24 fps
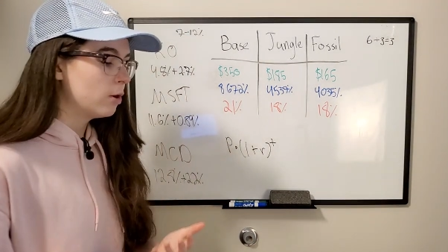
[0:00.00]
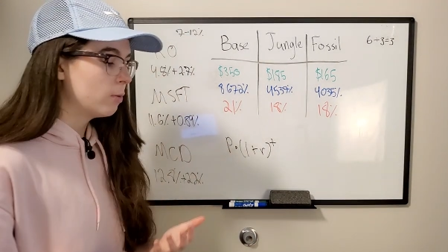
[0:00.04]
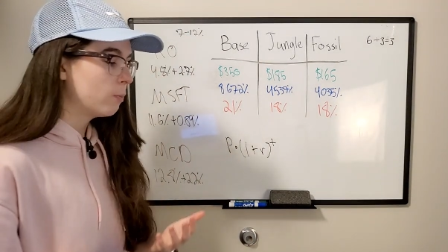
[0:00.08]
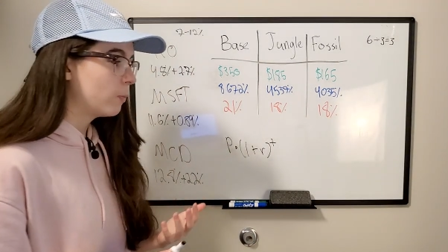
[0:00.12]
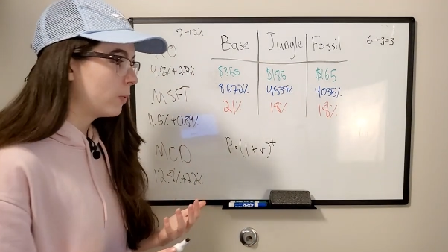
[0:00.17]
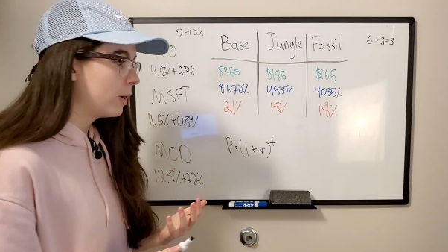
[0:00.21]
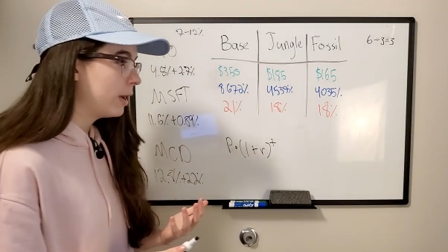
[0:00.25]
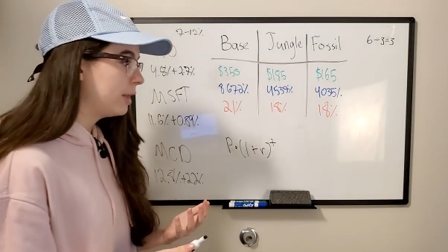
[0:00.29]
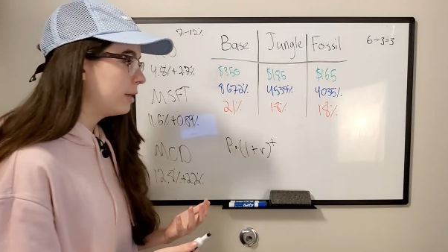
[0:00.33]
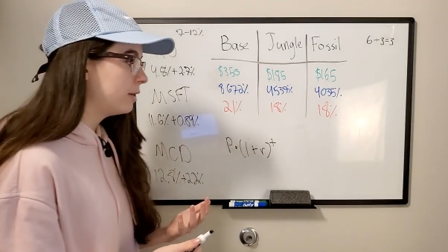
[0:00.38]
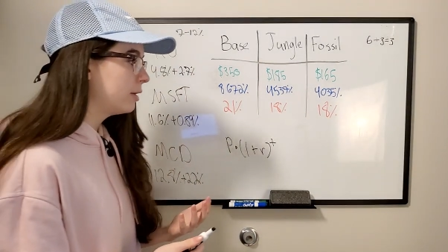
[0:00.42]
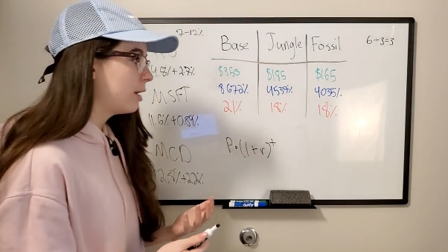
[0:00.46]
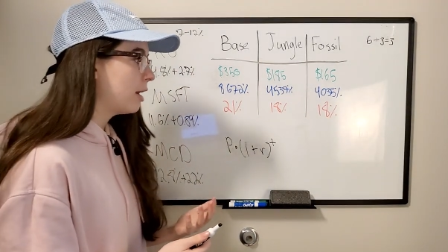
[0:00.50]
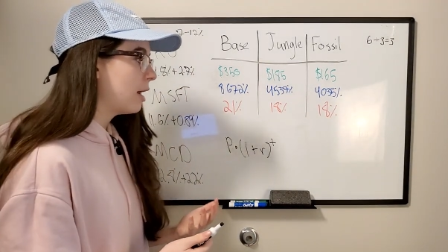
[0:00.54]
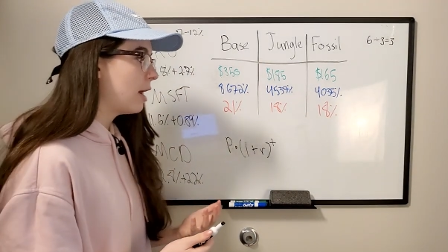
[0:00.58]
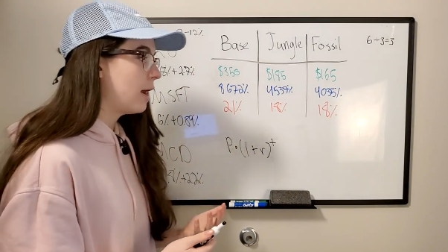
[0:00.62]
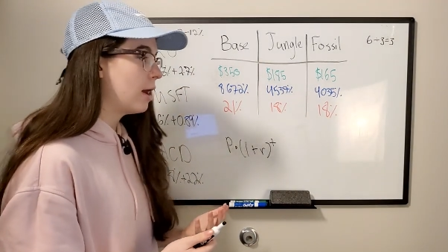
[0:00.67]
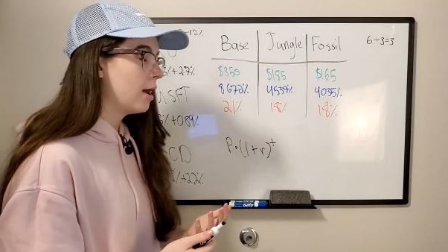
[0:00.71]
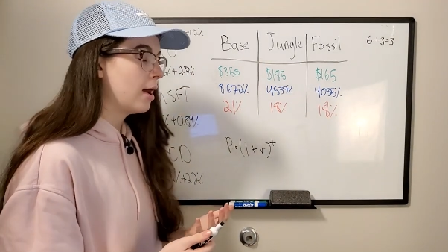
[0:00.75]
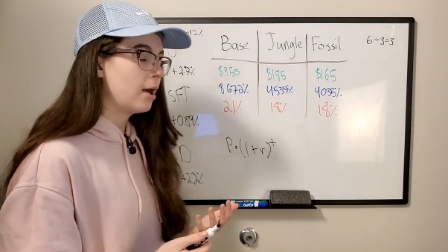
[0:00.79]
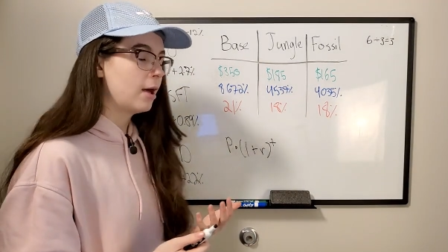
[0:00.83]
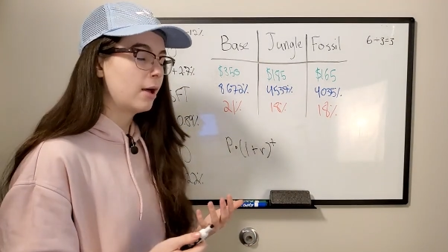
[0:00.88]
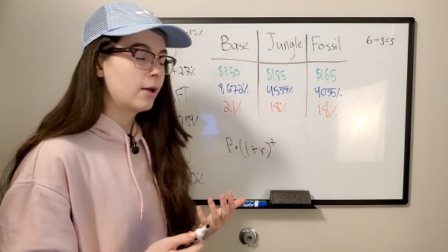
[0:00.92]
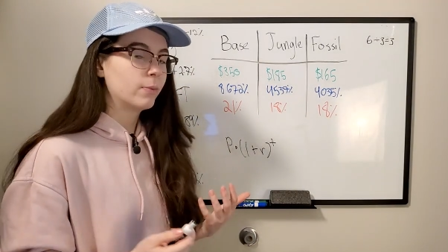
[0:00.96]
When
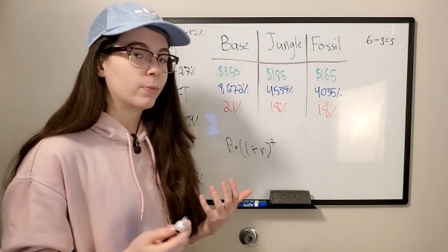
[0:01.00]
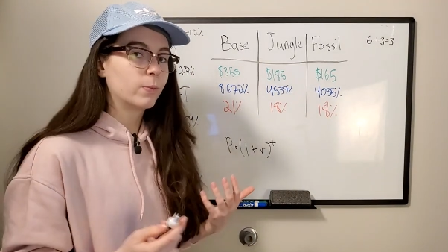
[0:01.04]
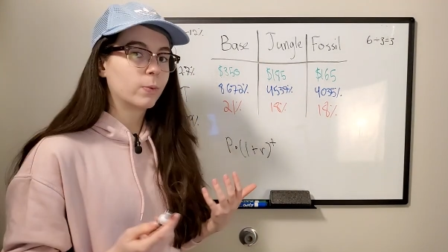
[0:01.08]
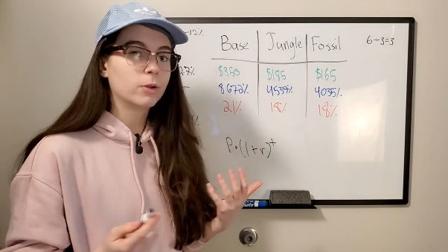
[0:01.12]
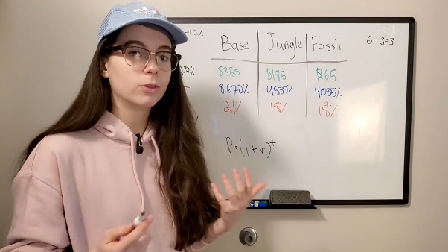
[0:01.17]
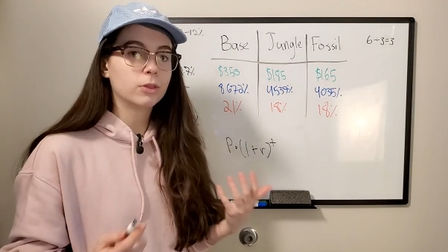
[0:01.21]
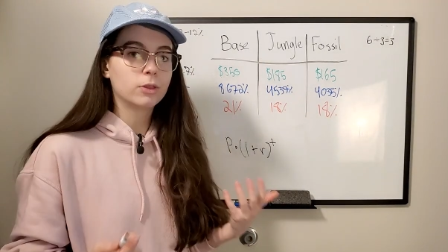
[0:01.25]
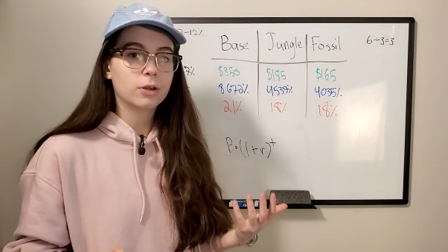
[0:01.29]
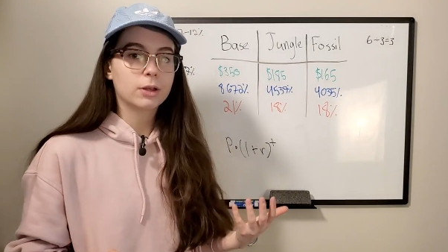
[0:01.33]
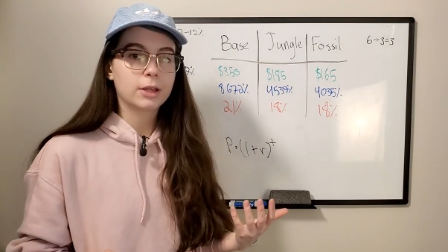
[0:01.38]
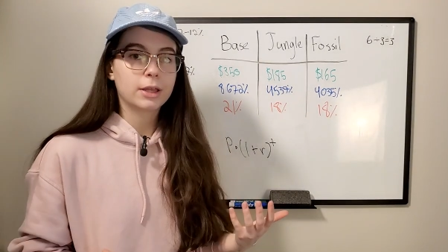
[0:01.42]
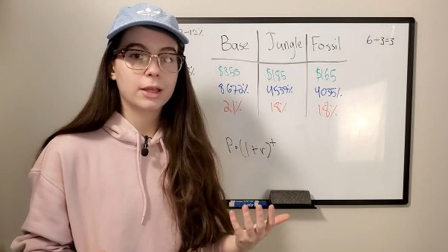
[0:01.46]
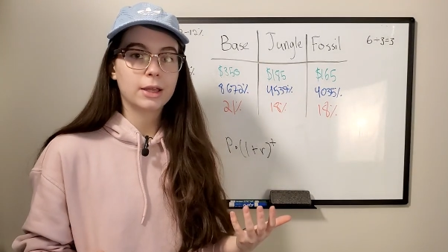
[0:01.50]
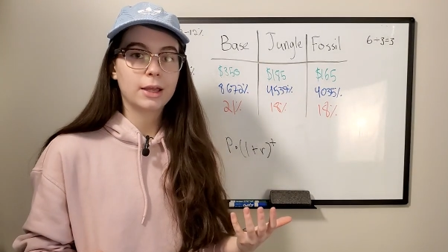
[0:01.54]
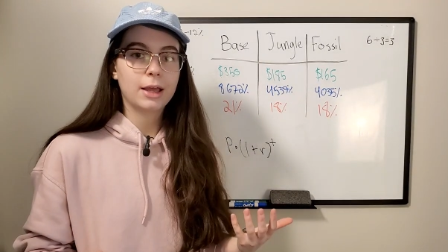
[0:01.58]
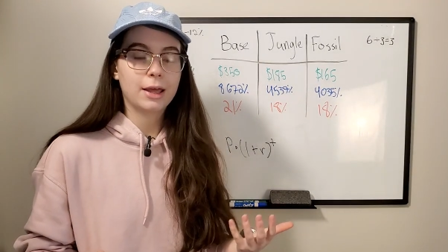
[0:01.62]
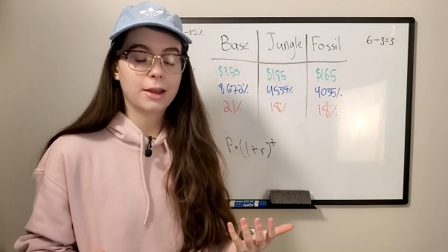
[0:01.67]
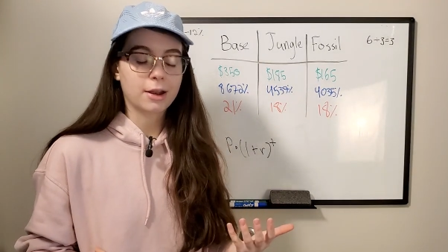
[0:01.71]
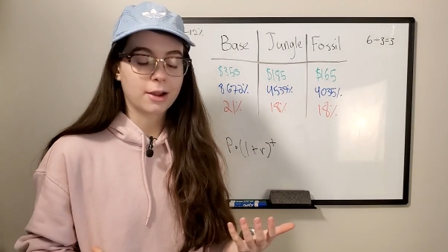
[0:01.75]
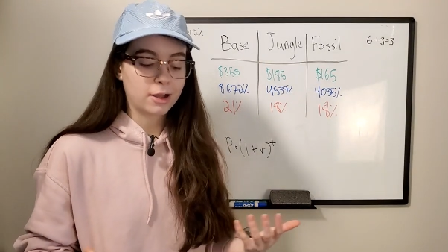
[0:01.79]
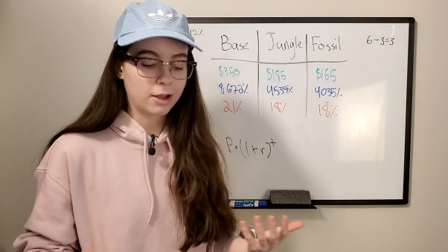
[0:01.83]
uh, we're looking at a